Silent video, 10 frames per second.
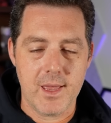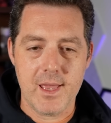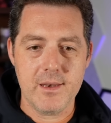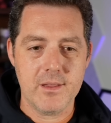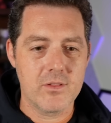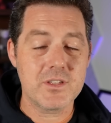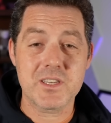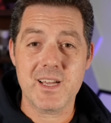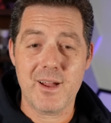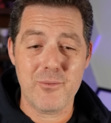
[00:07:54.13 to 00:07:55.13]
And it looks
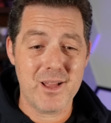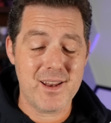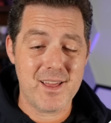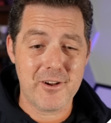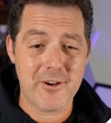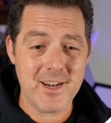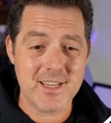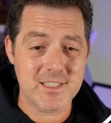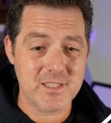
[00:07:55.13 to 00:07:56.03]
like I ran out of credits,